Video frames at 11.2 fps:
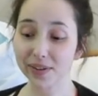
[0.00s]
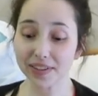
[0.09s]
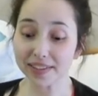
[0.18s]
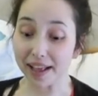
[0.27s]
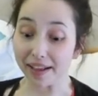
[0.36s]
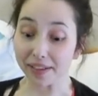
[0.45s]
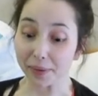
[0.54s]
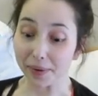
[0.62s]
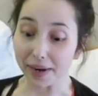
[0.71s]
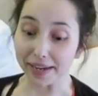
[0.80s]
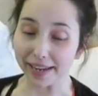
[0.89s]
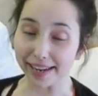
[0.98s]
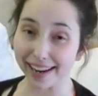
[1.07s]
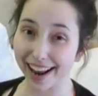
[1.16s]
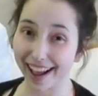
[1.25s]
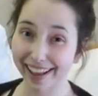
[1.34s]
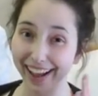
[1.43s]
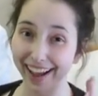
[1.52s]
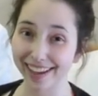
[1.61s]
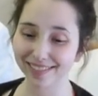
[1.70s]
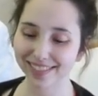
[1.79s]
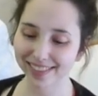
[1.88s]
This is exactly what I needed at the
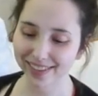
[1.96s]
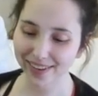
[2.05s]
time.